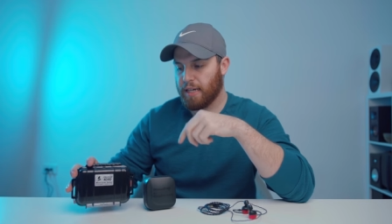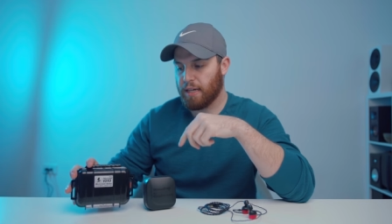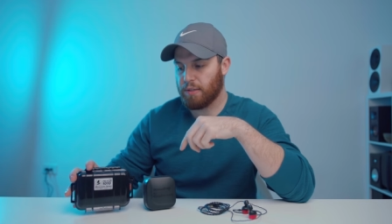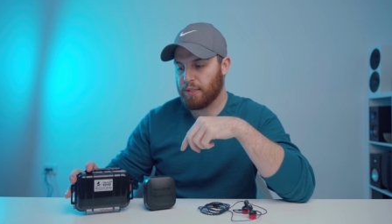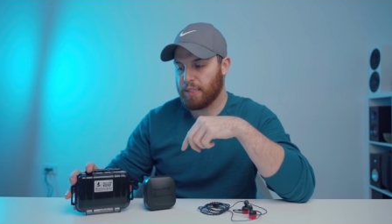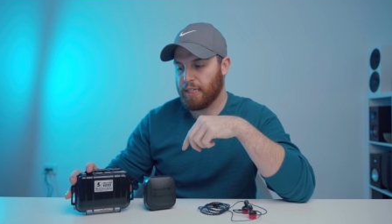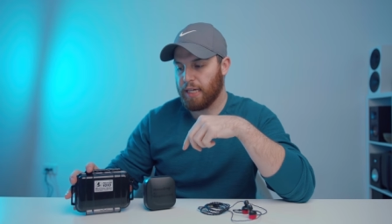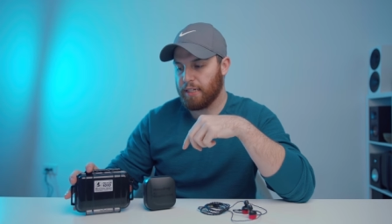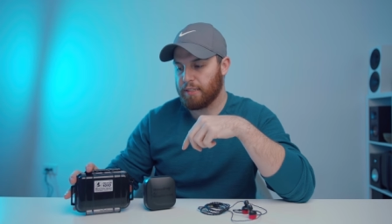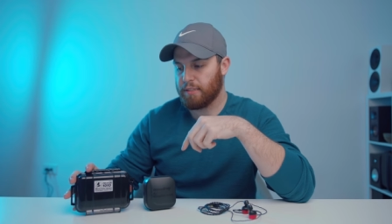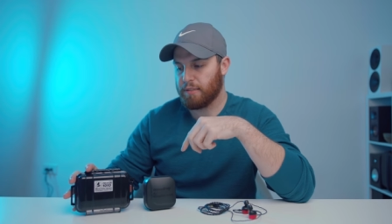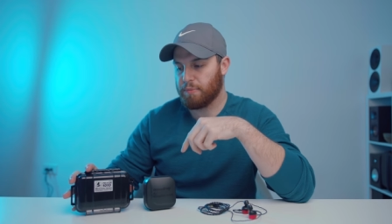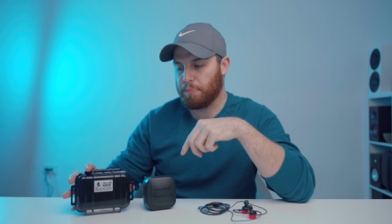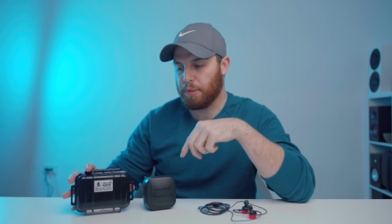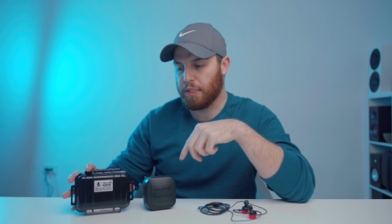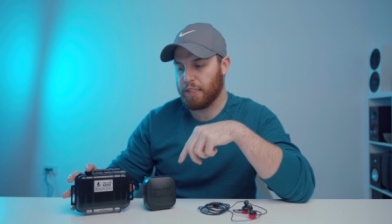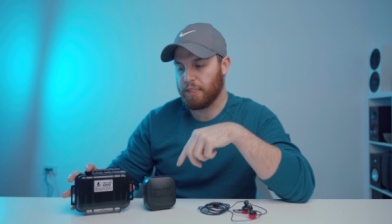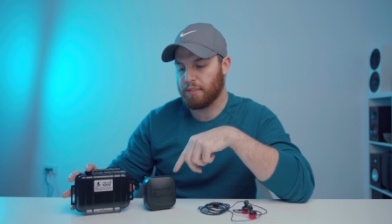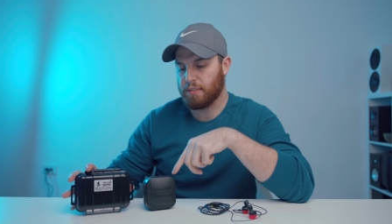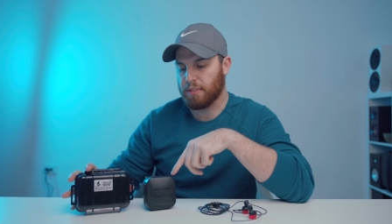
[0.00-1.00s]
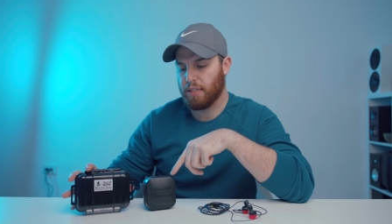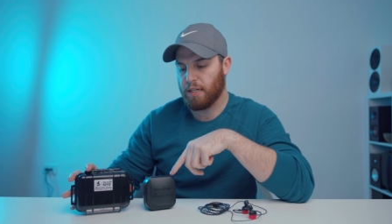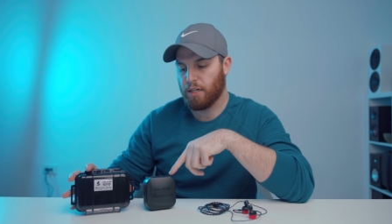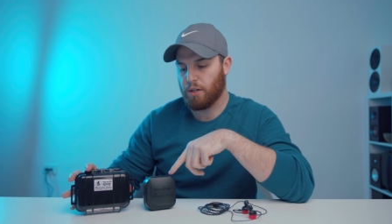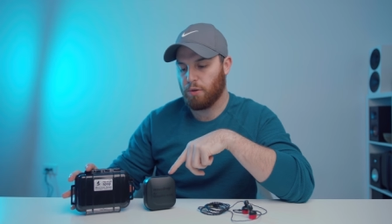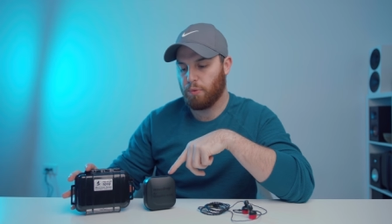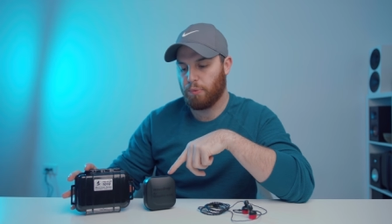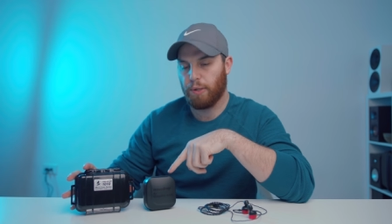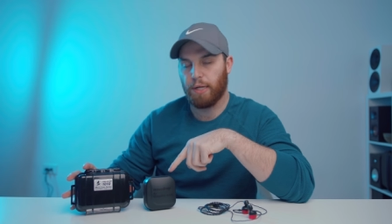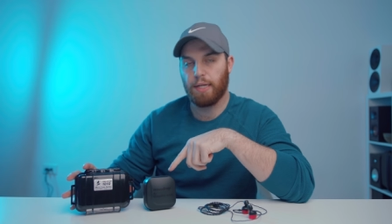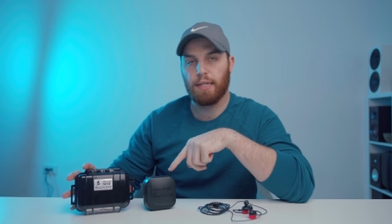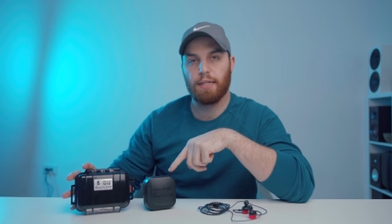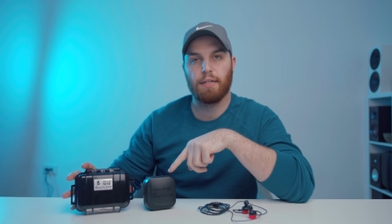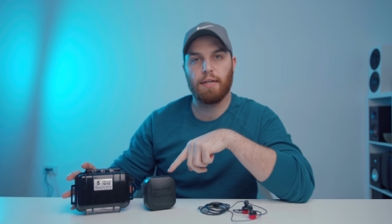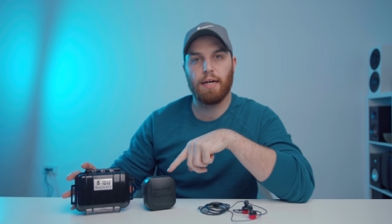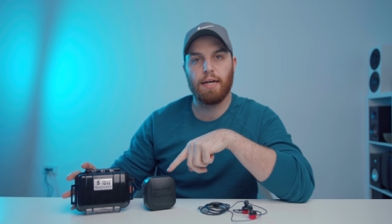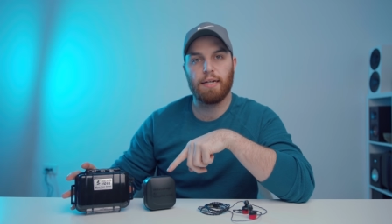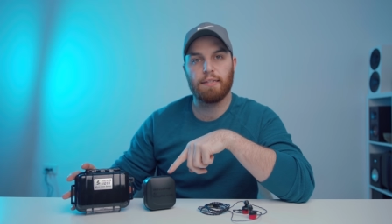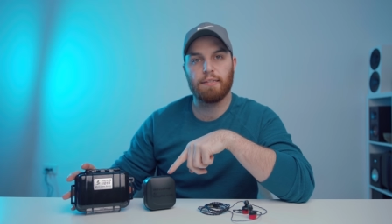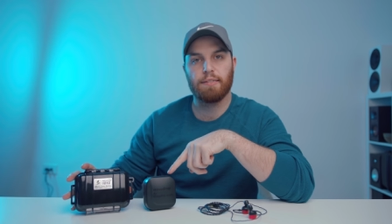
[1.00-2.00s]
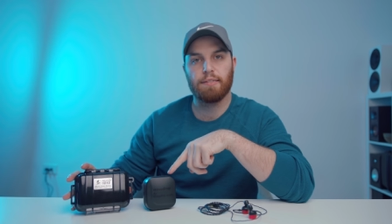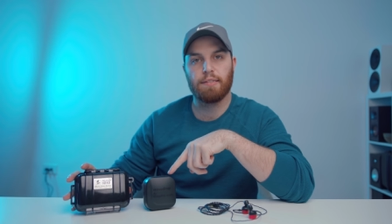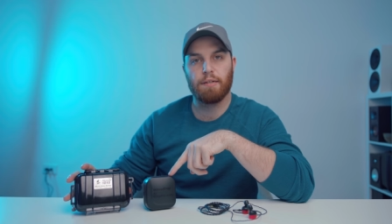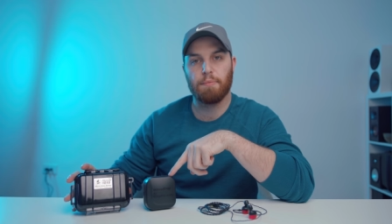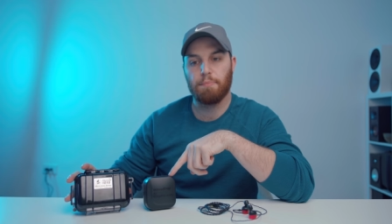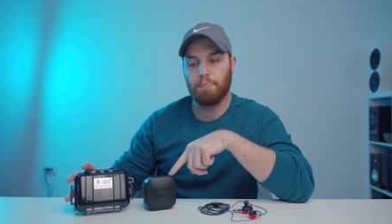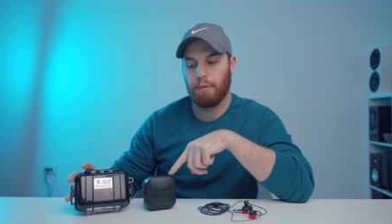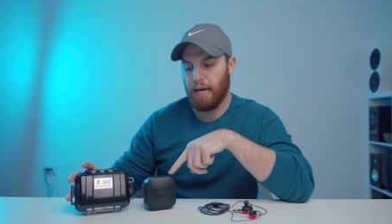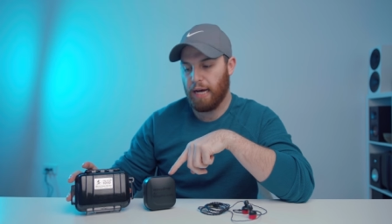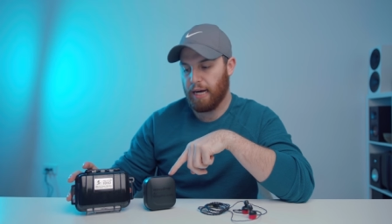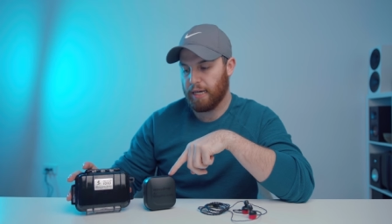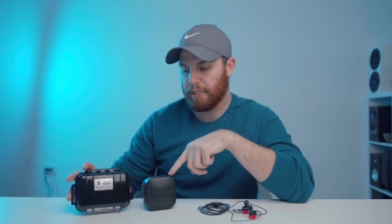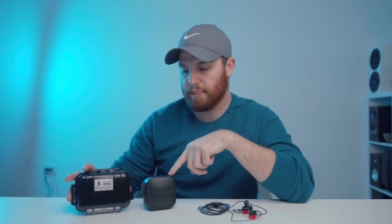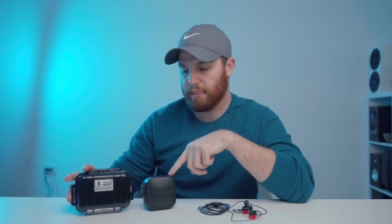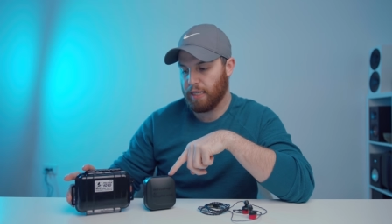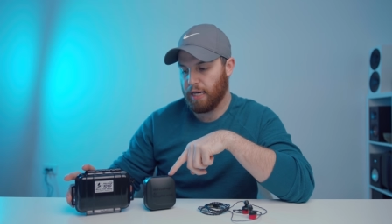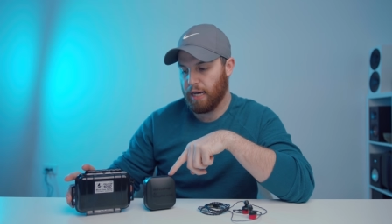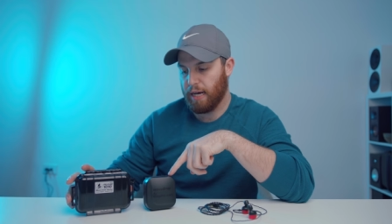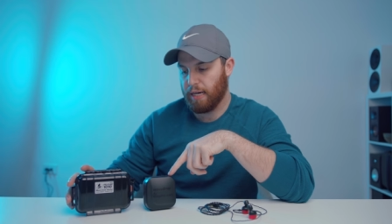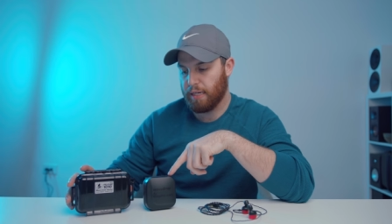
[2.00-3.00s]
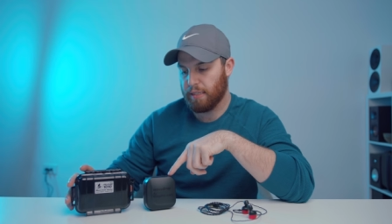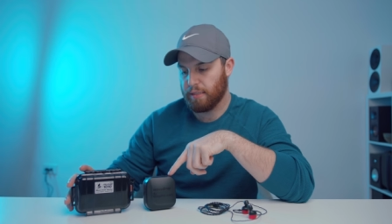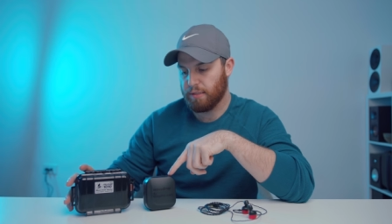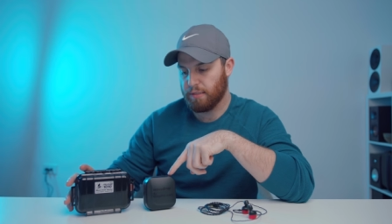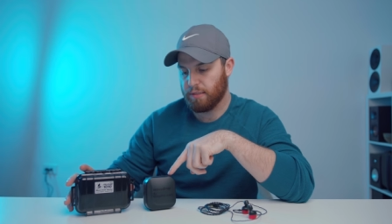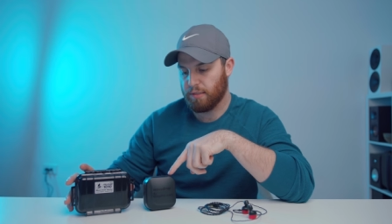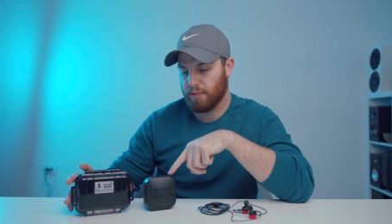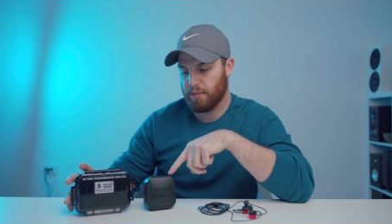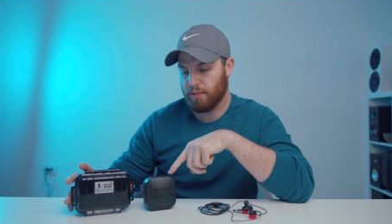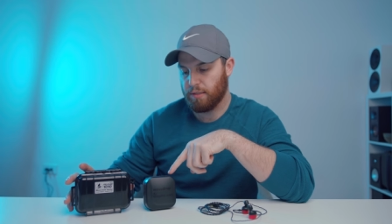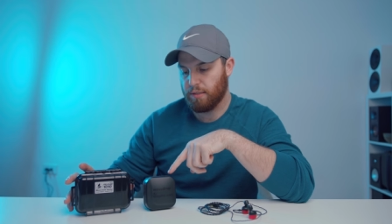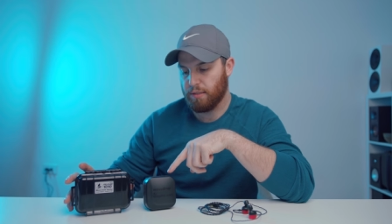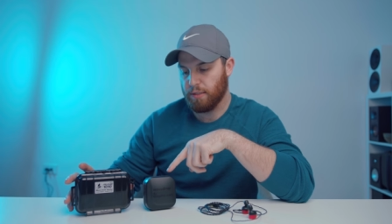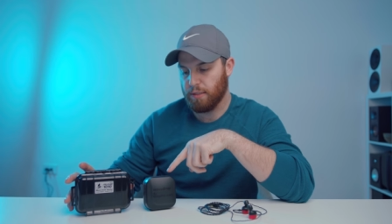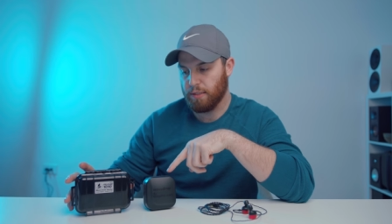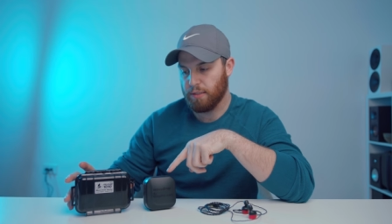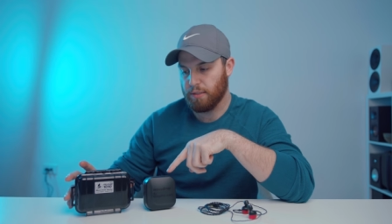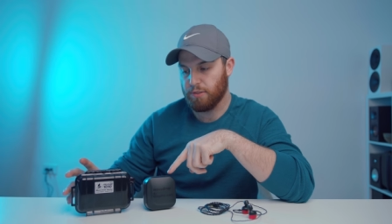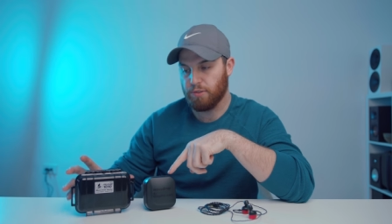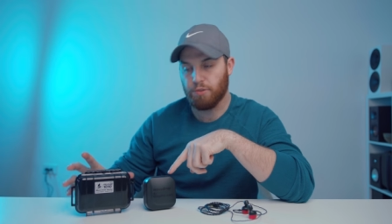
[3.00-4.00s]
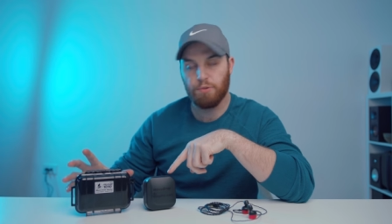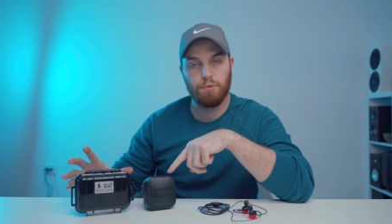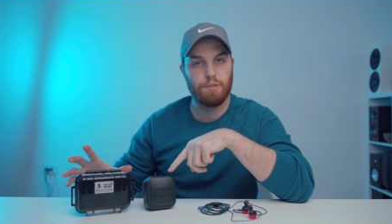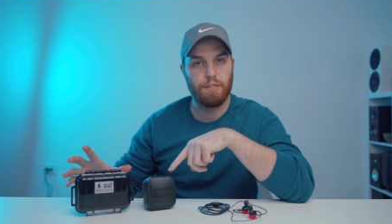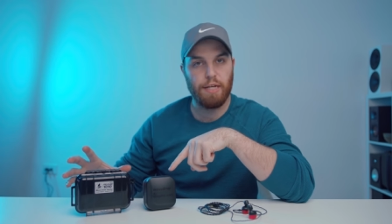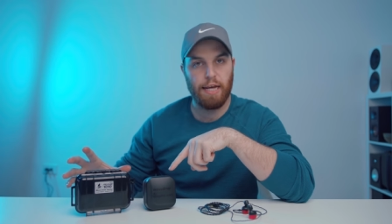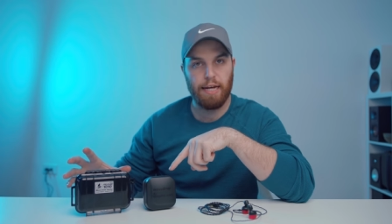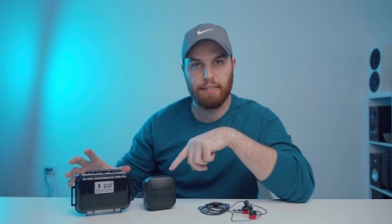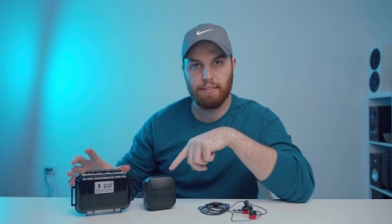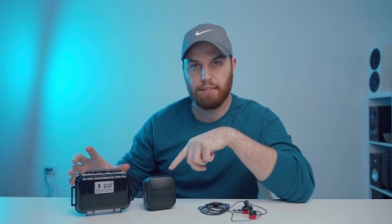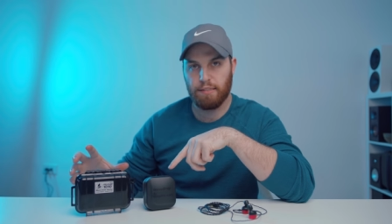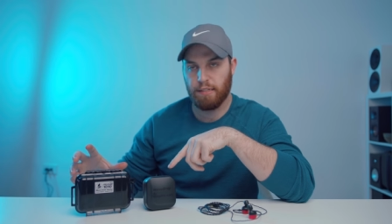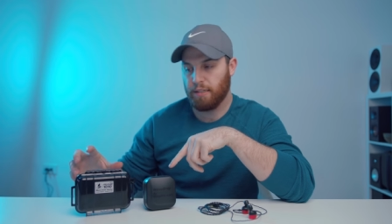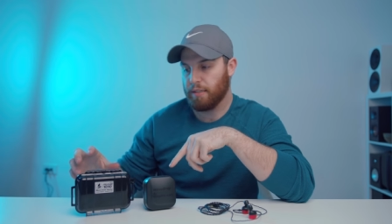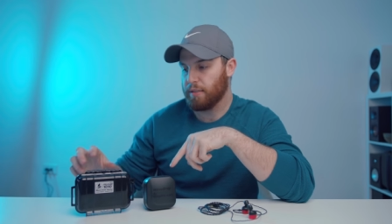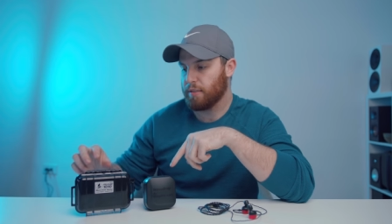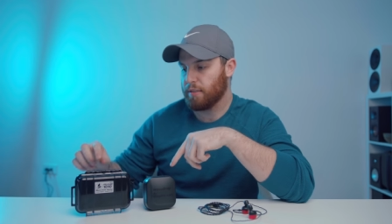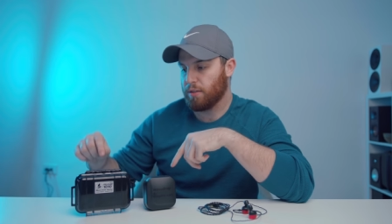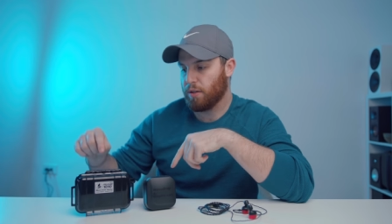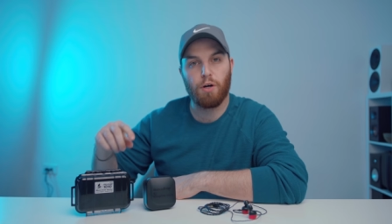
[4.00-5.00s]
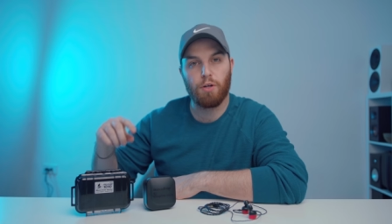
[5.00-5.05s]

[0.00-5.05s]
carry case, but it's not quite as compact as the Zeus case is.